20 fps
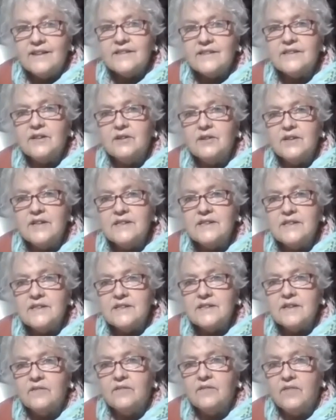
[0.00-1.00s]
So this is
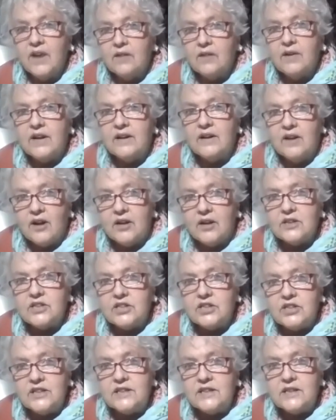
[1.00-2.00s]
a very large
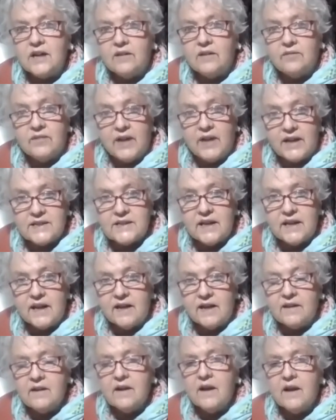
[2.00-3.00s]
sheet of
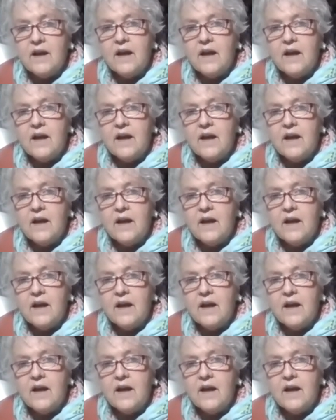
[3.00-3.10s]
Lexan,